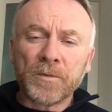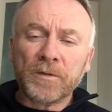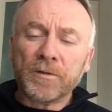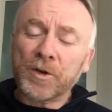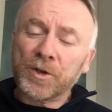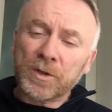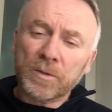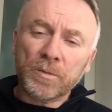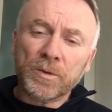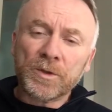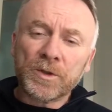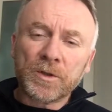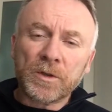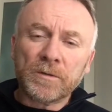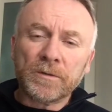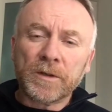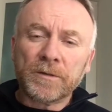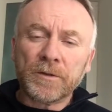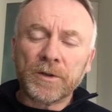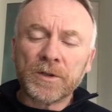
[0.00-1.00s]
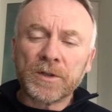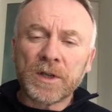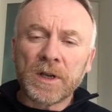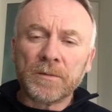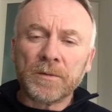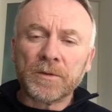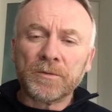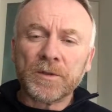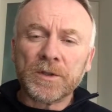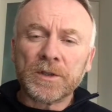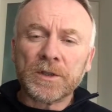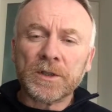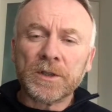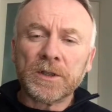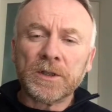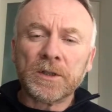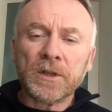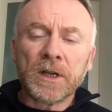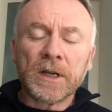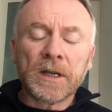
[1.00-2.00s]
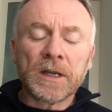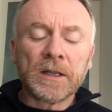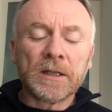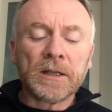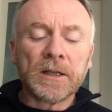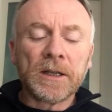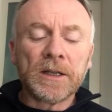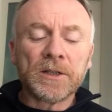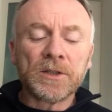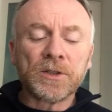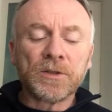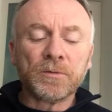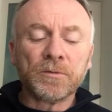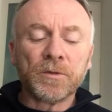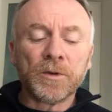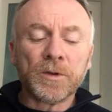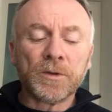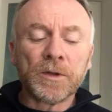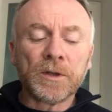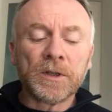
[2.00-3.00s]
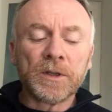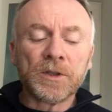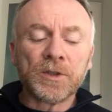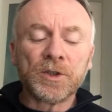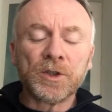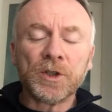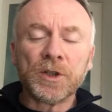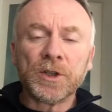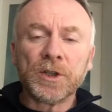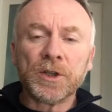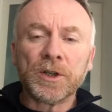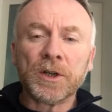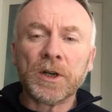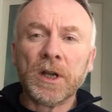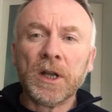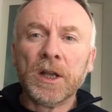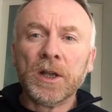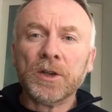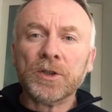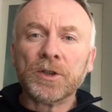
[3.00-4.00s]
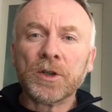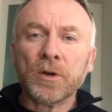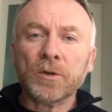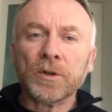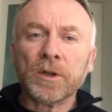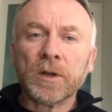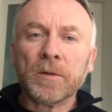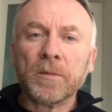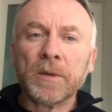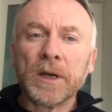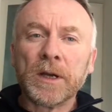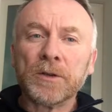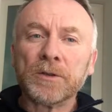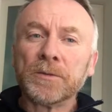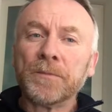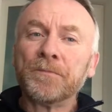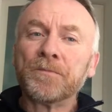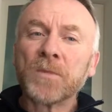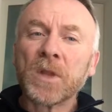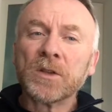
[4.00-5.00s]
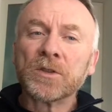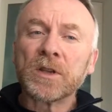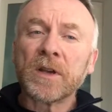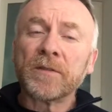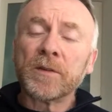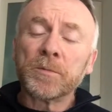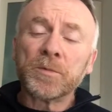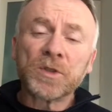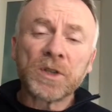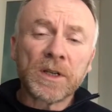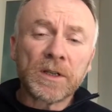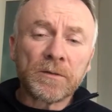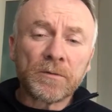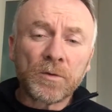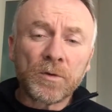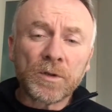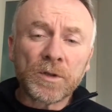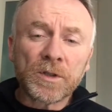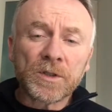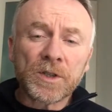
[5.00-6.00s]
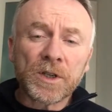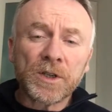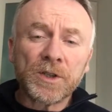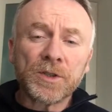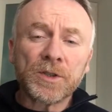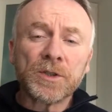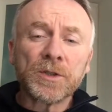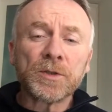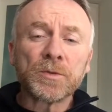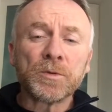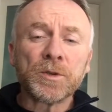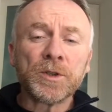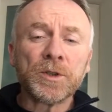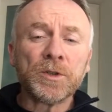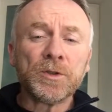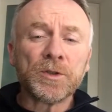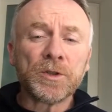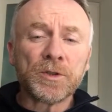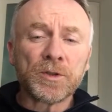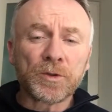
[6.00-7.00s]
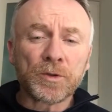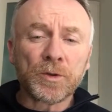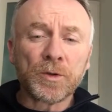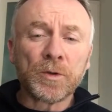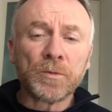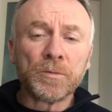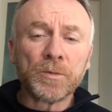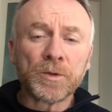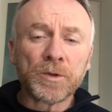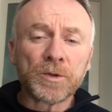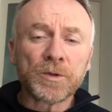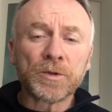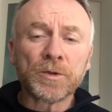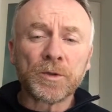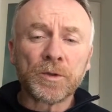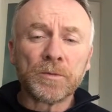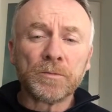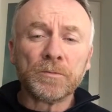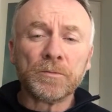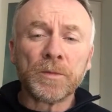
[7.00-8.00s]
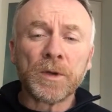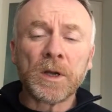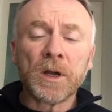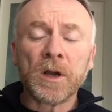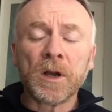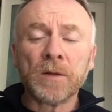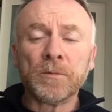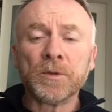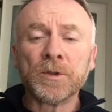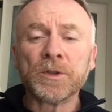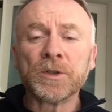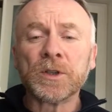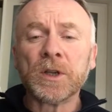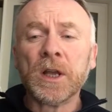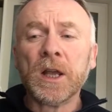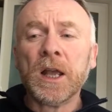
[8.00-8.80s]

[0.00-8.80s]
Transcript: The version 1 survey, for example, recently, the latest one this year, showed that about 70% of organizations were using Scrum or Scrum hybrids.